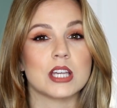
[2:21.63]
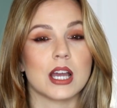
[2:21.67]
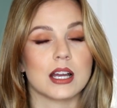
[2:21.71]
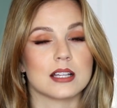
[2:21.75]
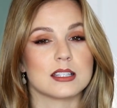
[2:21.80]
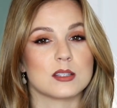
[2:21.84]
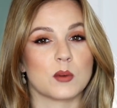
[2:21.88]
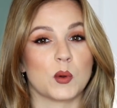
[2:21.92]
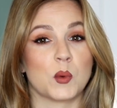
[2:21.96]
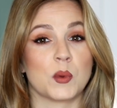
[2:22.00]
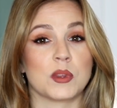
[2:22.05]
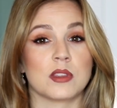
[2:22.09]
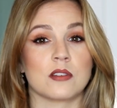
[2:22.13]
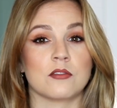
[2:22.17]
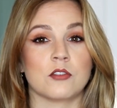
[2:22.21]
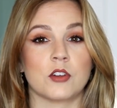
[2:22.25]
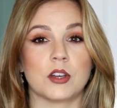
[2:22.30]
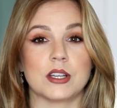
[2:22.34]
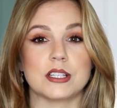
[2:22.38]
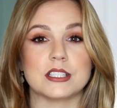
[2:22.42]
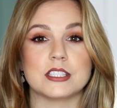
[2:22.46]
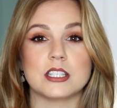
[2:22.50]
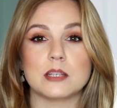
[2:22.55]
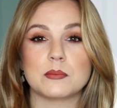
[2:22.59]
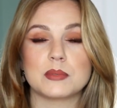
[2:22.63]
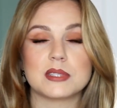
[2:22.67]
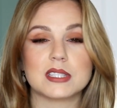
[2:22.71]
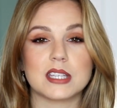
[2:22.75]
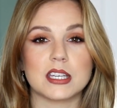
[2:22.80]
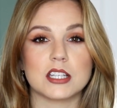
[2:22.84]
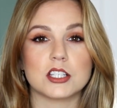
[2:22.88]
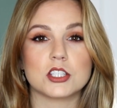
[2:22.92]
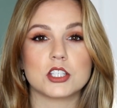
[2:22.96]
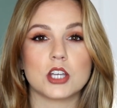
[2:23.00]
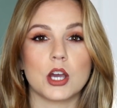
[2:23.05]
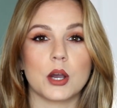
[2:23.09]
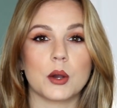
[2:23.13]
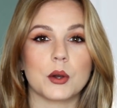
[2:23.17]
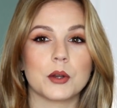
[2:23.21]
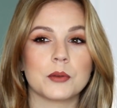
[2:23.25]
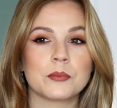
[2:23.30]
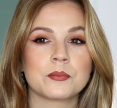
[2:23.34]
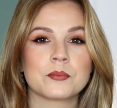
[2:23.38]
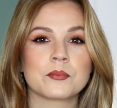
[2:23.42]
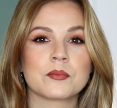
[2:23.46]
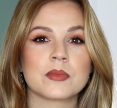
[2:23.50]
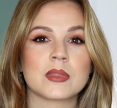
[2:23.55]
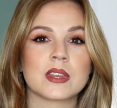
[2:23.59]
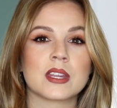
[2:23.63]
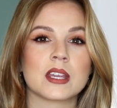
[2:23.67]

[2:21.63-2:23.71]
on someone with a very deep skin tone,